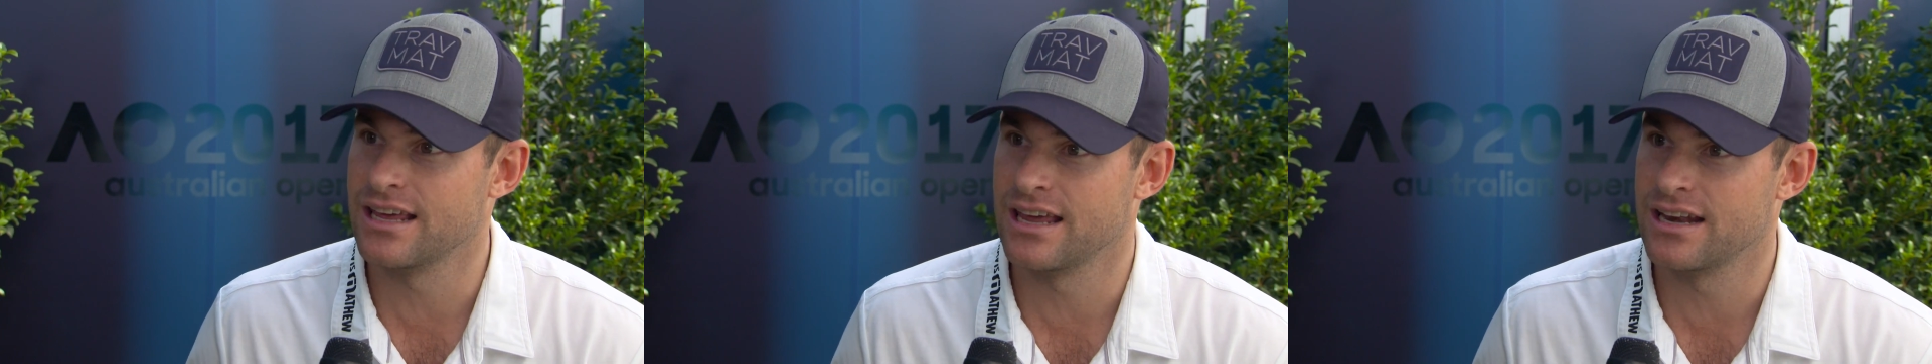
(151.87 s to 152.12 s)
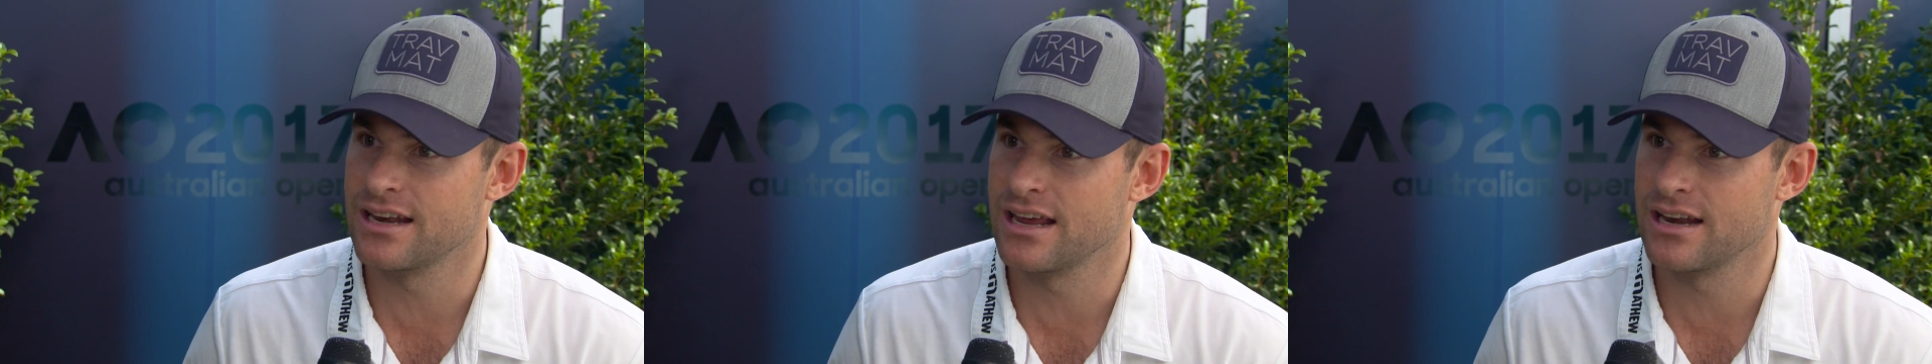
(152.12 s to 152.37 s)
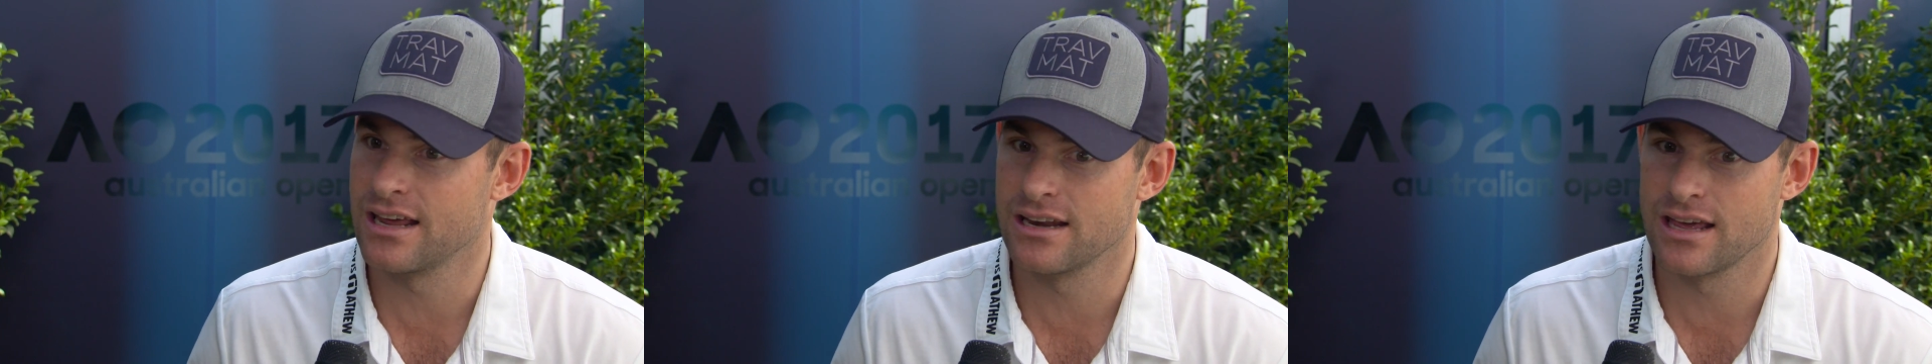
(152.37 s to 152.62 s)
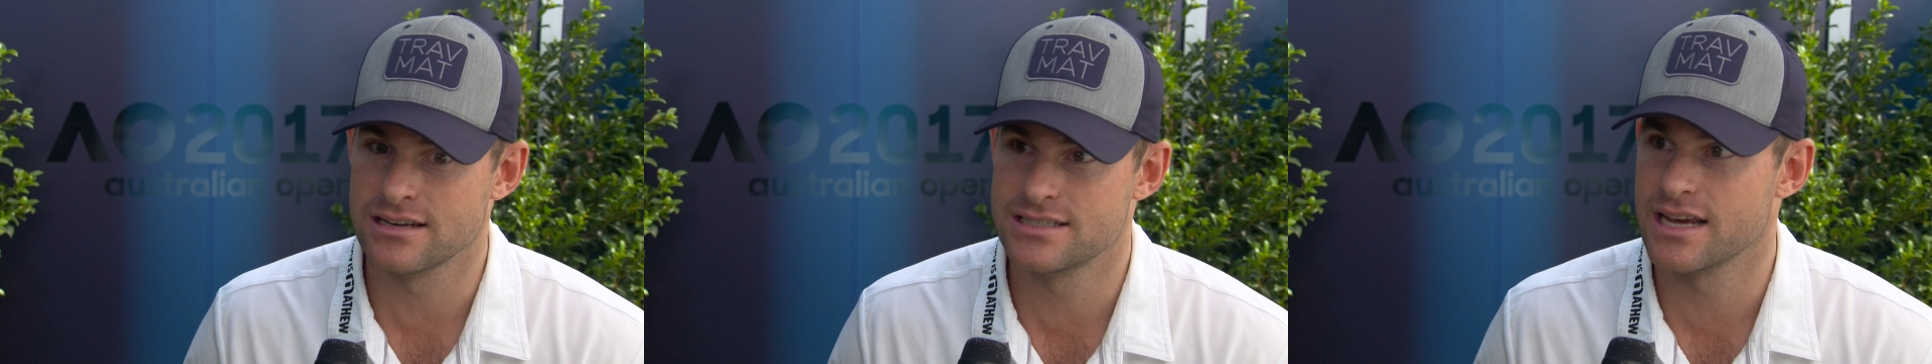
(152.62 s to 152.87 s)
and,
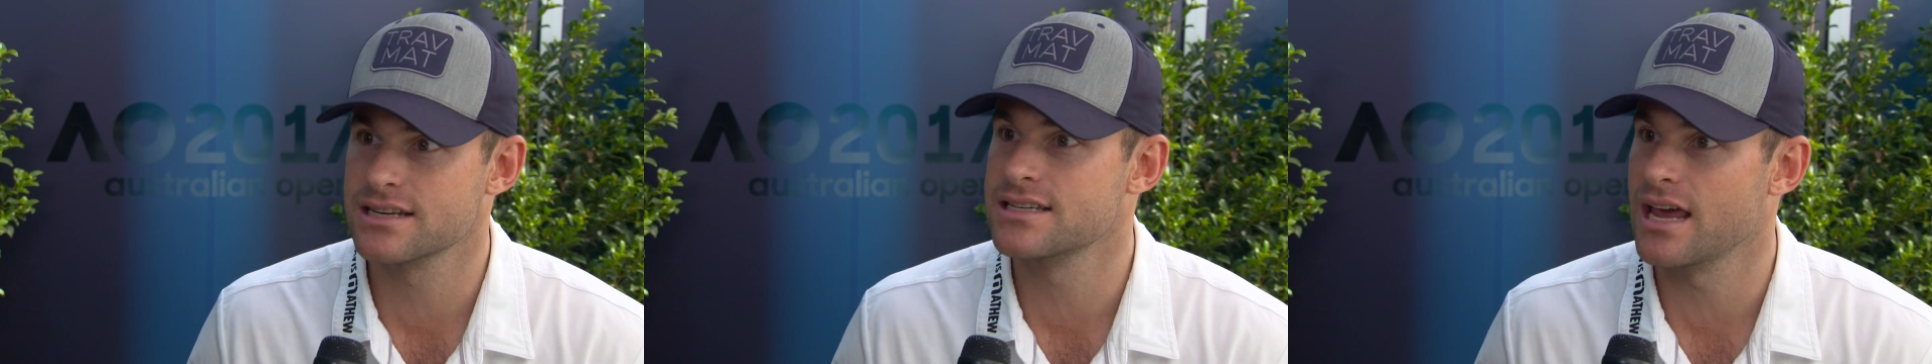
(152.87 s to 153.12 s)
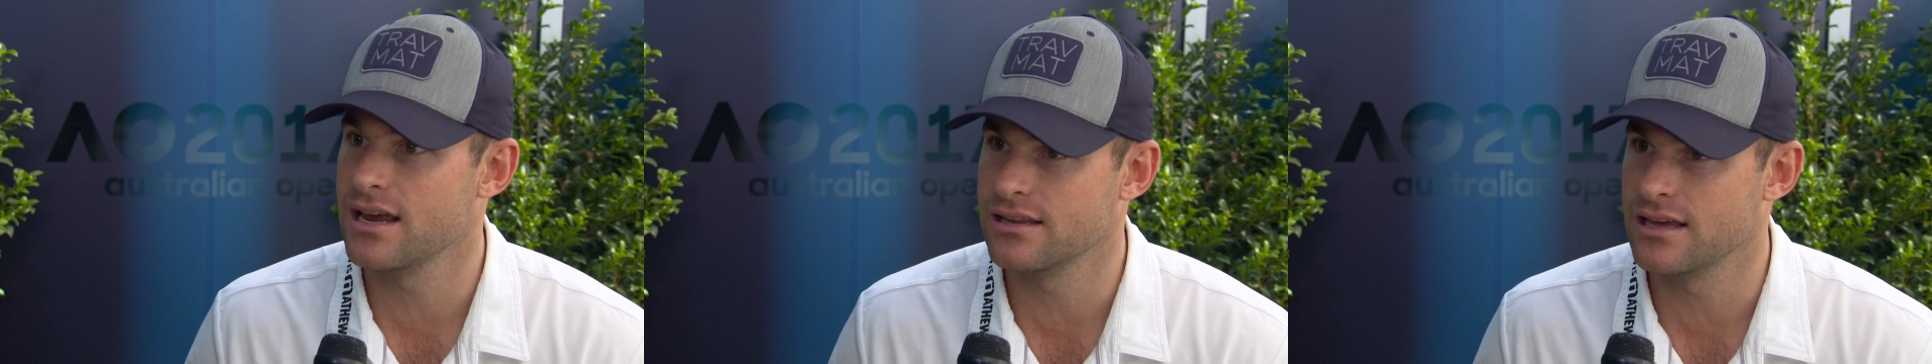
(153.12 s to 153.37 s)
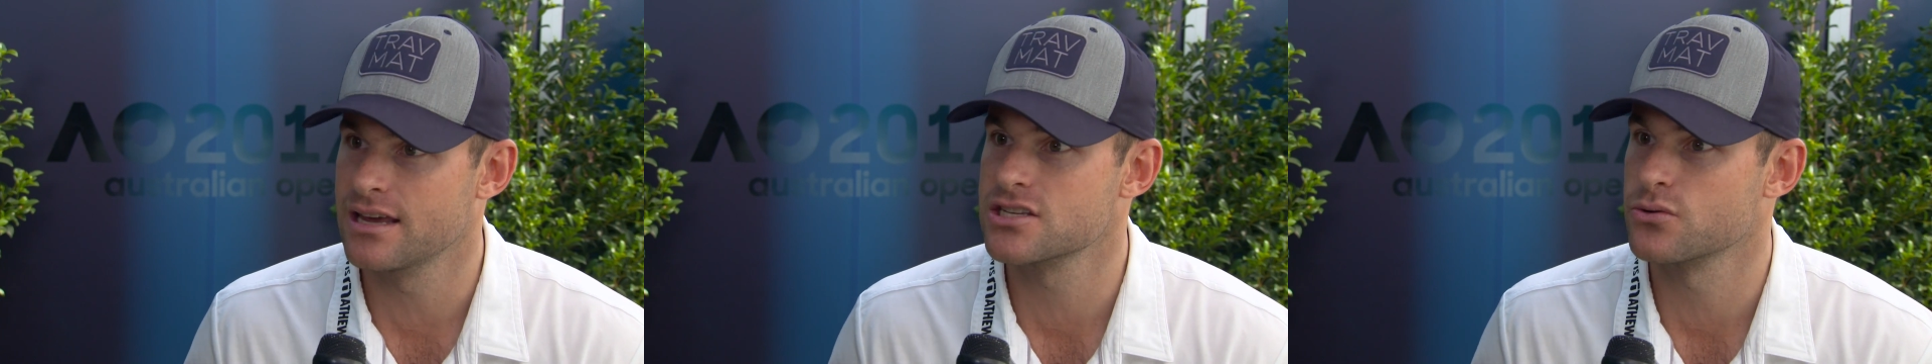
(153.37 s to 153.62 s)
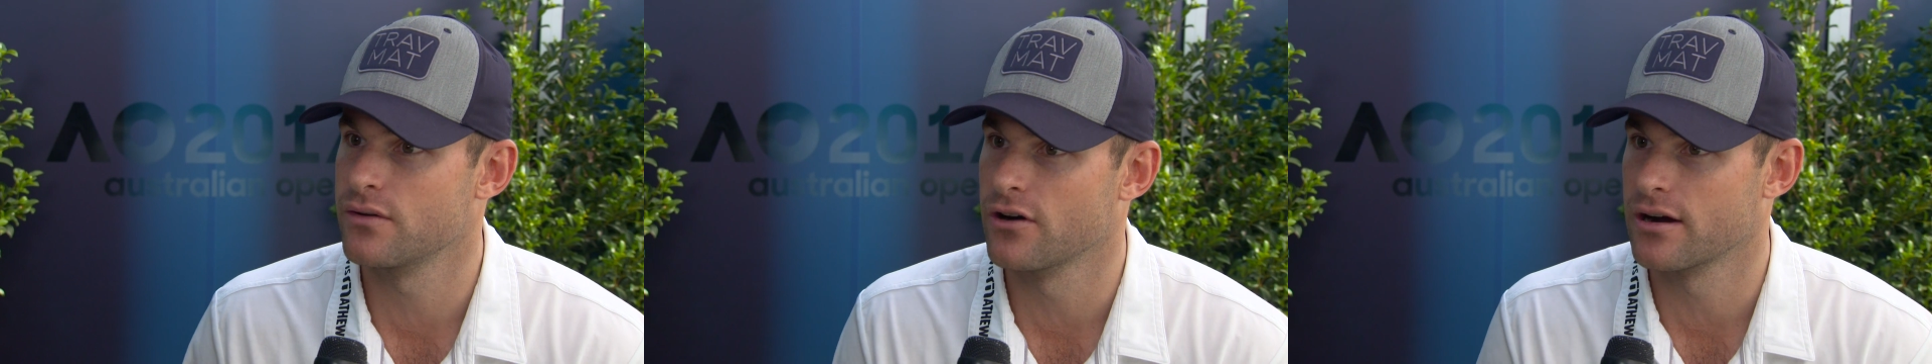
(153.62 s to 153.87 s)
and, and, dictate the history of